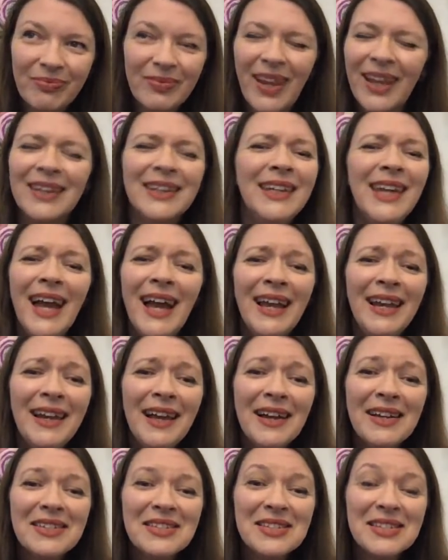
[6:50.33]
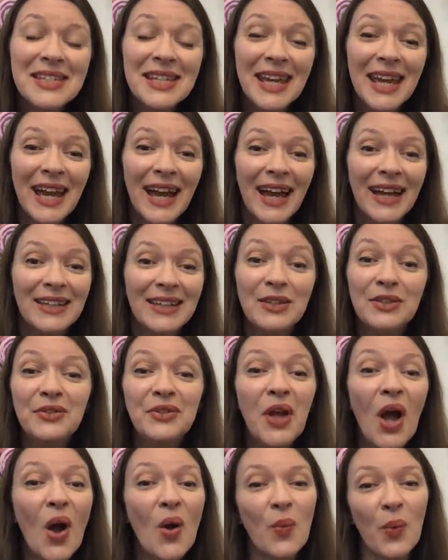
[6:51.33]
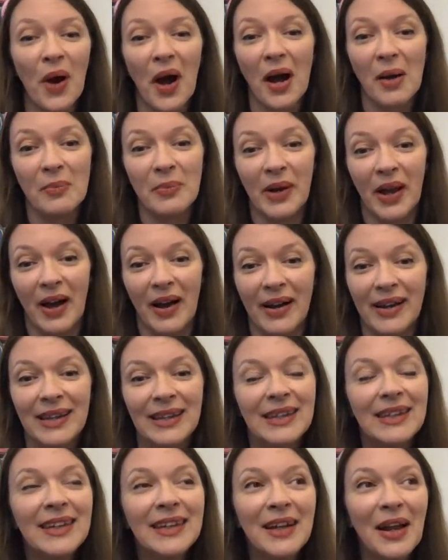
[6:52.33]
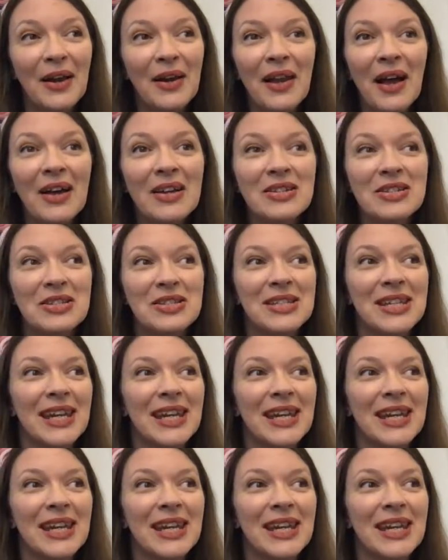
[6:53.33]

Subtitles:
yeah, last year, you know what I'm like. You know, last